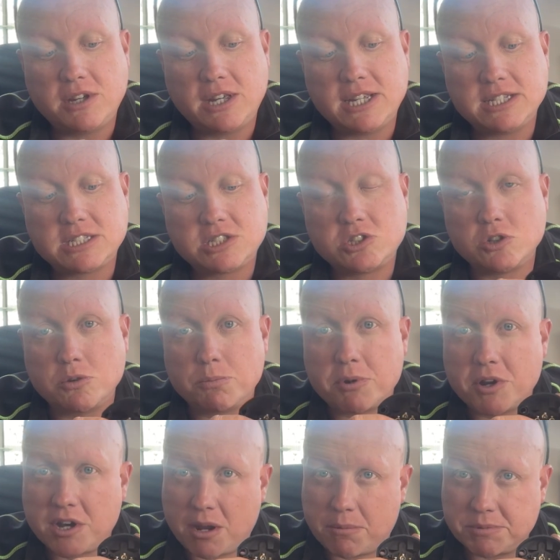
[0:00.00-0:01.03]
is to
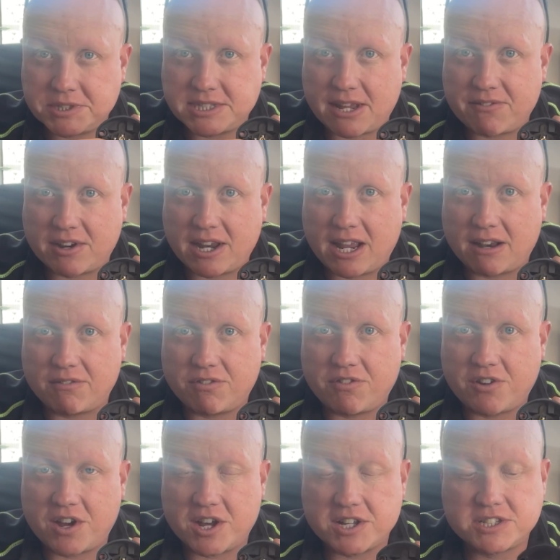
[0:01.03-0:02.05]
put number 7 in
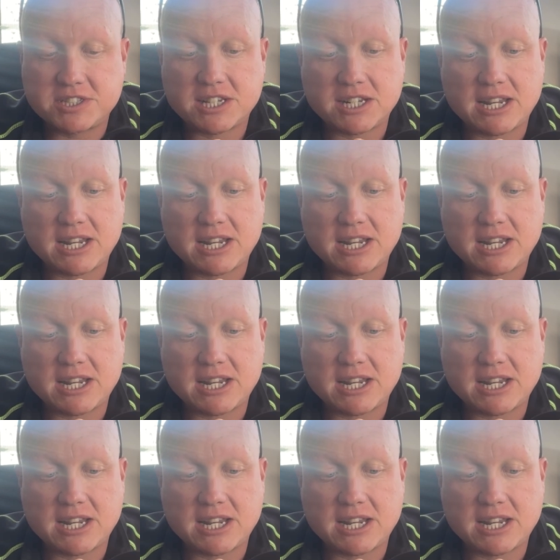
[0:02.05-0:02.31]
first.